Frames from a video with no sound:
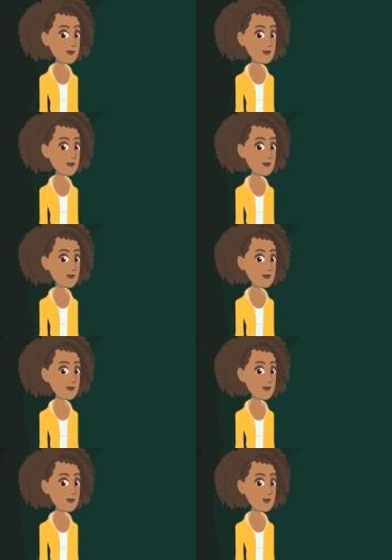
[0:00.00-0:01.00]

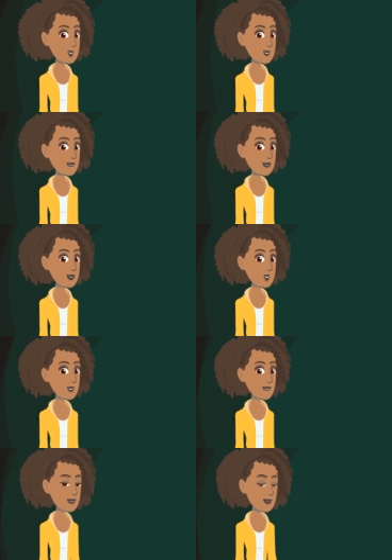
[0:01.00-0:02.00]
Universe. The key
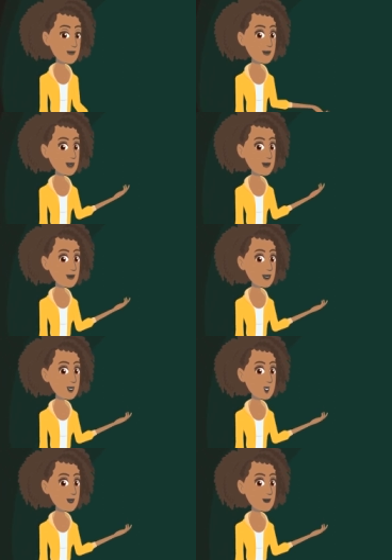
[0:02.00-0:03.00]
lesson from this
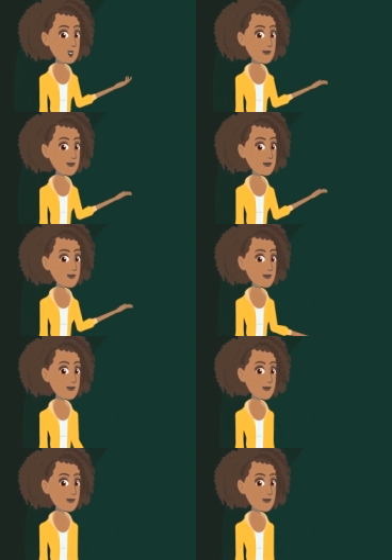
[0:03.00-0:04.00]
chapter is that our
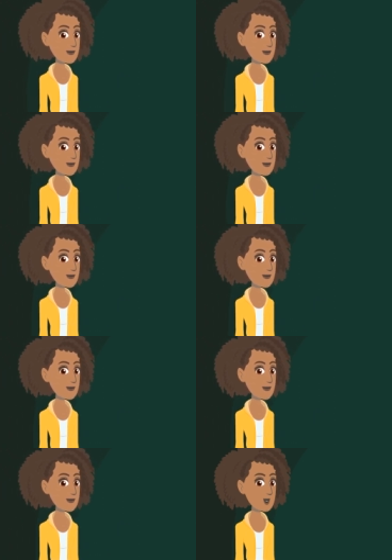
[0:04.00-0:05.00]
thoughts and
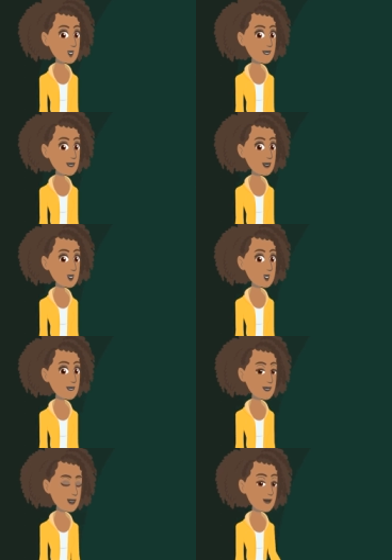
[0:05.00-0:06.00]
beliefs shape our
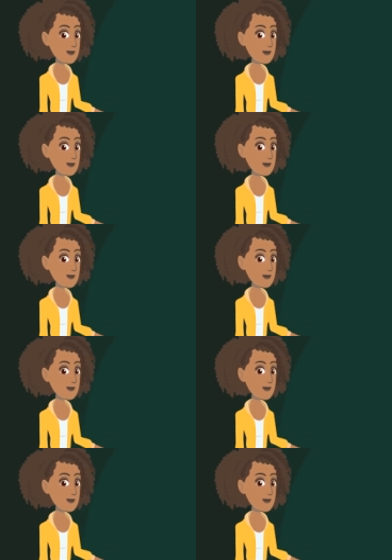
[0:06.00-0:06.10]
reality,